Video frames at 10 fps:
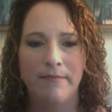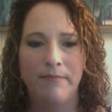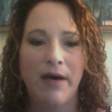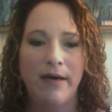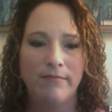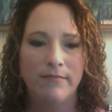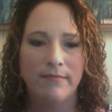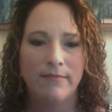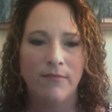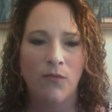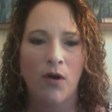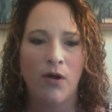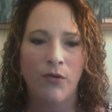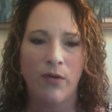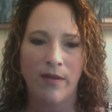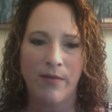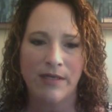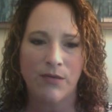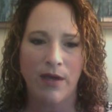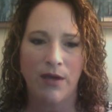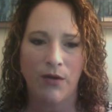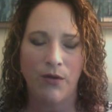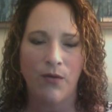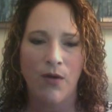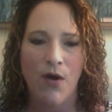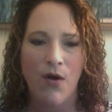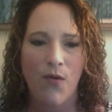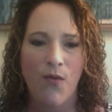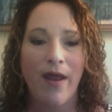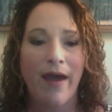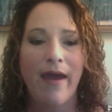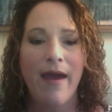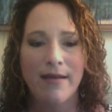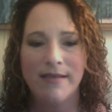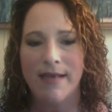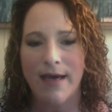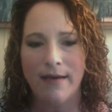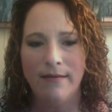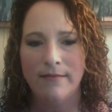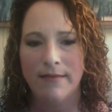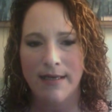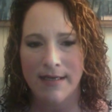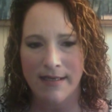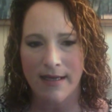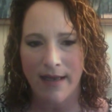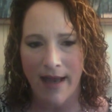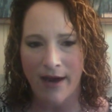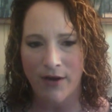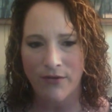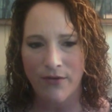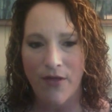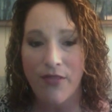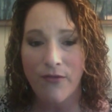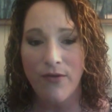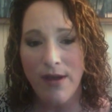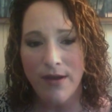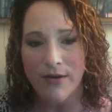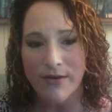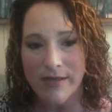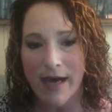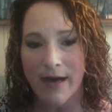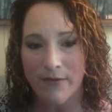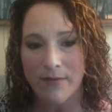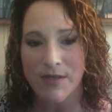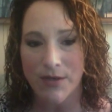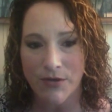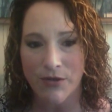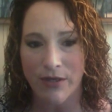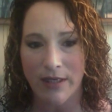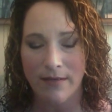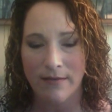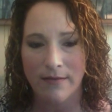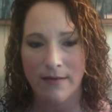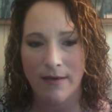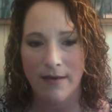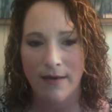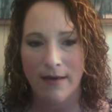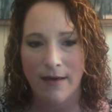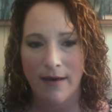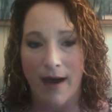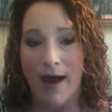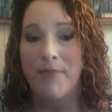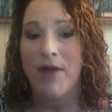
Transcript: but we're all doing the best we can do. What I can say is that now, 3 years out from surgery, I'm